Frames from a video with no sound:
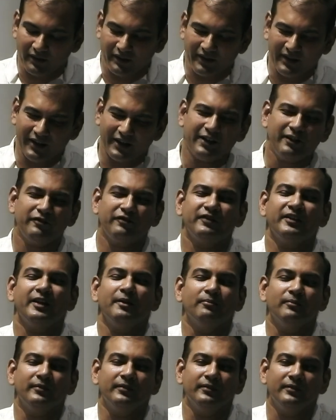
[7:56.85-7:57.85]
None of
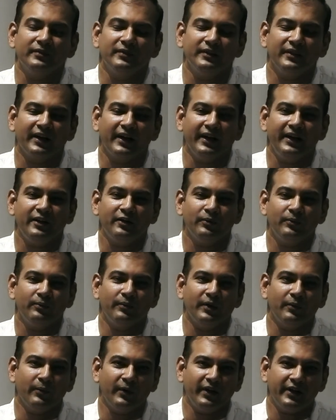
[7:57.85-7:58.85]
them, right,
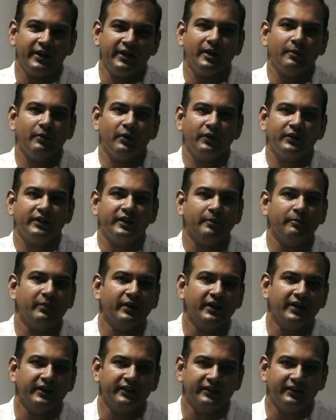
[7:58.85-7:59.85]
were worried about their
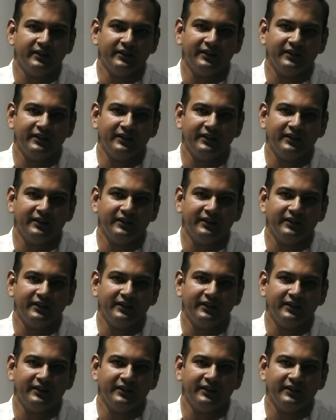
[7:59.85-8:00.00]
burden.